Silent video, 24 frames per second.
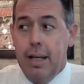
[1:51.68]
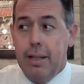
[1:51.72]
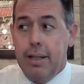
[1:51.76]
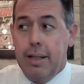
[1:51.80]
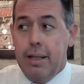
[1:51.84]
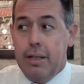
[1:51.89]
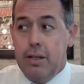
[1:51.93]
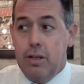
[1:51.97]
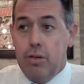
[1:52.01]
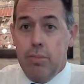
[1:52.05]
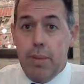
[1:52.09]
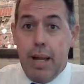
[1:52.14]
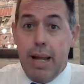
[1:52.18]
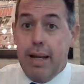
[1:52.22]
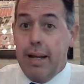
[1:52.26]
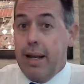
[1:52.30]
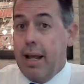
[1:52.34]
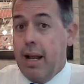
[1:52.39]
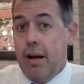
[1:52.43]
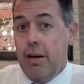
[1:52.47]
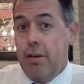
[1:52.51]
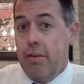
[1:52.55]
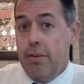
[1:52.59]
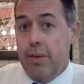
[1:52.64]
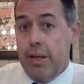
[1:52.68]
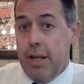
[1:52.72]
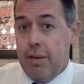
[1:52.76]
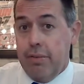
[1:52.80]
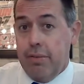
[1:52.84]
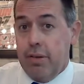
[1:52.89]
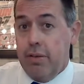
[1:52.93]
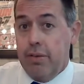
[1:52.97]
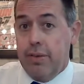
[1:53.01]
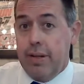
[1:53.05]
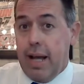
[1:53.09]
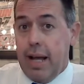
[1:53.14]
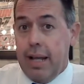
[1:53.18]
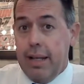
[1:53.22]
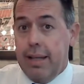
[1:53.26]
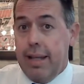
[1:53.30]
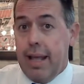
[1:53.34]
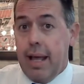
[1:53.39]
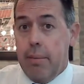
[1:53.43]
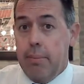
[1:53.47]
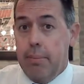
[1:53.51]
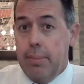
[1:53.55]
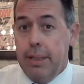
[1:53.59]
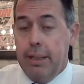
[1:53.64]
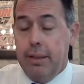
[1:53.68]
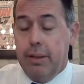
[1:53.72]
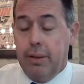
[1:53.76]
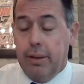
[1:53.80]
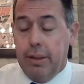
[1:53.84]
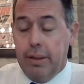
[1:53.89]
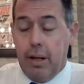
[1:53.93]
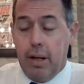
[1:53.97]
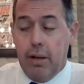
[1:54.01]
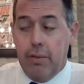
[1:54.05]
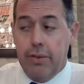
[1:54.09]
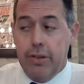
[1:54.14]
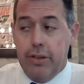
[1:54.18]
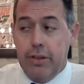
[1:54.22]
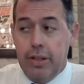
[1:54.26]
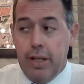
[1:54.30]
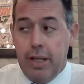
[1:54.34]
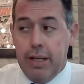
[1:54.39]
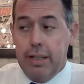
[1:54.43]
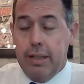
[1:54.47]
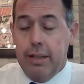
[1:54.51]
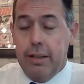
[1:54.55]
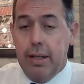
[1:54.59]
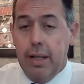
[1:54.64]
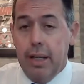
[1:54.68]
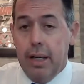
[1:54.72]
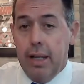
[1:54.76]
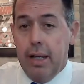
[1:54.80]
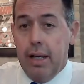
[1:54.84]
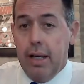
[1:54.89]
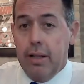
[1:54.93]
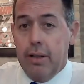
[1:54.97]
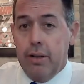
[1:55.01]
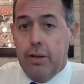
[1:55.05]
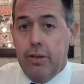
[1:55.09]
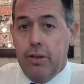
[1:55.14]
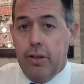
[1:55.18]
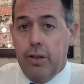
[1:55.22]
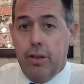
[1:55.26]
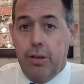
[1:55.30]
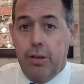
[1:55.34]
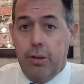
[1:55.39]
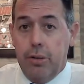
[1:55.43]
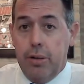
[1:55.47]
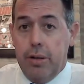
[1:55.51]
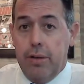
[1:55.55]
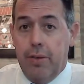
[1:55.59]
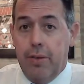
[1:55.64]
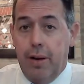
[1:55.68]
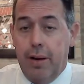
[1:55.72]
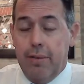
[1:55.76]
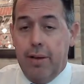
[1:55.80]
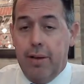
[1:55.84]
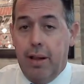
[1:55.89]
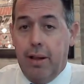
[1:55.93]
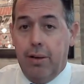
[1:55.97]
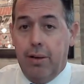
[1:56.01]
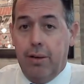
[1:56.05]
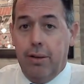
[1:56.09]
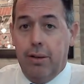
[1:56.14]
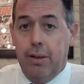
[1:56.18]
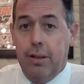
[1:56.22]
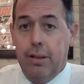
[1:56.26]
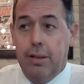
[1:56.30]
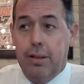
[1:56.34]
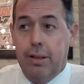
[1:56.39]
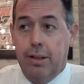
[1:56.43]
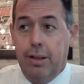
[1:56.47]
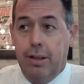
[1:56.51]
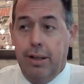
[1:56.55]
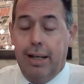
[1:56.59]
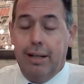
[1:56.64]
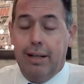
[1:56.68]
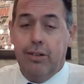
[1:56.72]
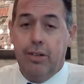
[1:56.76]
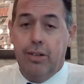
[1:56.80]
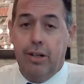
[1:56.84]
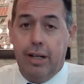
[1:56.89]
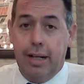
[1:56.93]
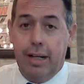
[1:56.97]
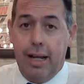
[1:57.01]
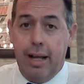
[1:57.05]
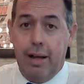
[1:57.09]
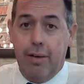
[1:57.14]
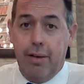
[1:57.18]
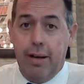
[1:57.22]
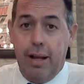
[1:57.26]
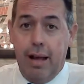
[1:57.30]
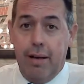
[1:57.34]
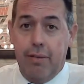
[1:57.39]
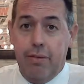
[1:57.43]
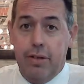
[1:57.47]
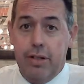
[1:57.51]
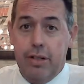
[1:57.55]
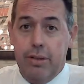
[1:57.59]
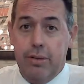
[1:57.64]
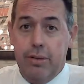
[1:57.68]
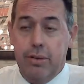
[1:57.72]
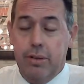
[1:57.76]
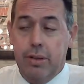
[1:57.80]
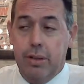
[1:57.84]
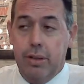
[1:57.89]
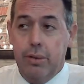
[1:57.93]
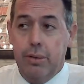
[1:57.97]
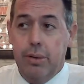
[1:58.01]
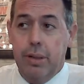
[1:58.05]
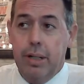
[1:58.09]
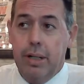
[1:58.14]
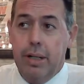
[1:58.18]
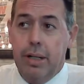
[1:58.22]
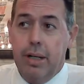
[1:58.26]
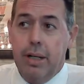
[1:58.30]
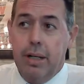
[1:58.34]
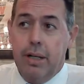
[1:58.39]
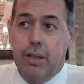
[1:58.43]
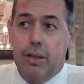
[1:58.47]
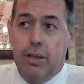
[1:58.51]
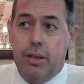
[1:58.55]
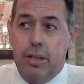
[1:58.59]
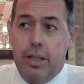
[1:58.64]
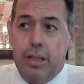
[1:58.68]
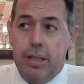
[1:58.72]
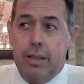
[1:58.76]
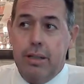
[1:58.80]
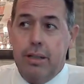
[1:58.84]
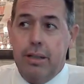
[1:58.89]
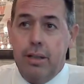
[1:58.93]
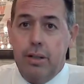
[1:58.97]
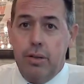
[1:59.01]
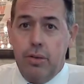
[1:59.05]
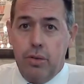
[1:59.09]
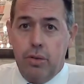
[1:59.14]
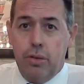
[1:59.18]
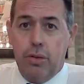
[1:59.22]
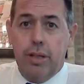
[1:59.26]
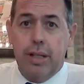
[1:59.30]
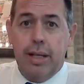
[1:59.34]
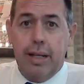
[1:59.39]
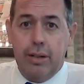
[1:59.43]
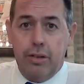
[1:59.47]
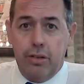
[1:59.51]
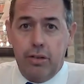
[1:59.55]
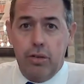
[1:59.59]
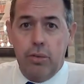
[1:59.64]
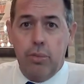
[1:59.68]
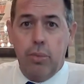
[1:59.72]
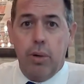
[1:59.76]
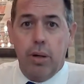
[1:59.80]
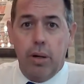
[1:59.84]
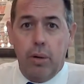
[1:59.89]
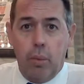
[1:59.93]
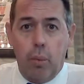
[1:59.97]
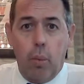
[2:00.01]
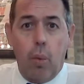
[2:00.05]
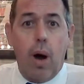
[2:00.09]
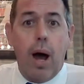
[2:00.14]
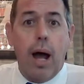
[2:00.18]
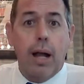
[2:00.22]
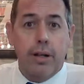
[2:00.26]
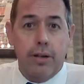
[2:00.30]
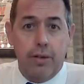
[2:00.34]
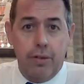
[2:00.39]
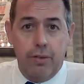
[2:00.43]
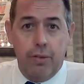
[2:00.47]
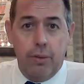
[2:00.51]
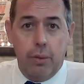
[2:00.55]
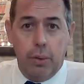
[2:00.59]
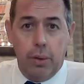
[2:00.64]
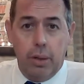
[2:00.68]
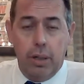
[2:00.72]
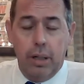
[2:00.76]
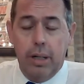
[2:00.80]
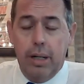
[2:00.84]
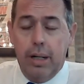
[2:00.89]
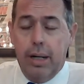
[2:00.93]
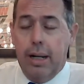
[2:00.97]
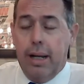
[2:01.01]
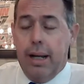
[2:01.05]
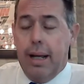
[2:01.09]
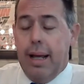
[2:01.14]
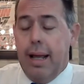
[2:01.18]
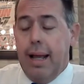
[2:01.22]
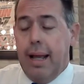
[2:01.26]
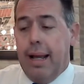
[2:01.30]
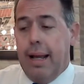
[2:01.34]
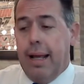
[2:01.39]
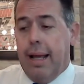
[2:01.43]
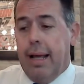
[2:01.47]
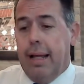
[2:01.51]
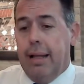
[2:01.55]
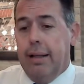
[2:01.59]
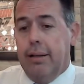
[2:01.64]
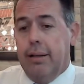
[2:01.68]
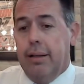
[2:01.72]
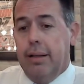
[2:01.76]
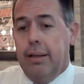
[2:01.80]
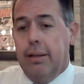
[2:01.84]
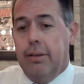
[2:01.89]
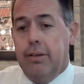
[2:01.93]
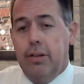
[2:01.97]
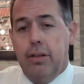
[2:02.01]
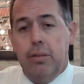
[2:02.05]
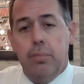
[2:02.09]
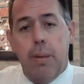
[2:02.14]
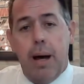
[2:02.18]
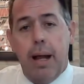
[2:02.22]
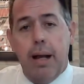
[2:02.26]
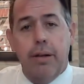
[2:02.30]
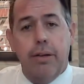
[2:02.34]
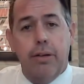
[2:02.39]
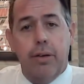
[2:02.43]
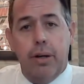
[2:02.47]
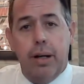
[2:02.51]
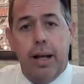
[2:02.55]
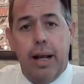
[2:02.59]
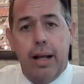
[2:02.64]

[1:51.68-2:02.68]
that you may never have gotten that bill, and all of a sudden there's a $35 collection account after you. So these are things you want to watch for and just monitor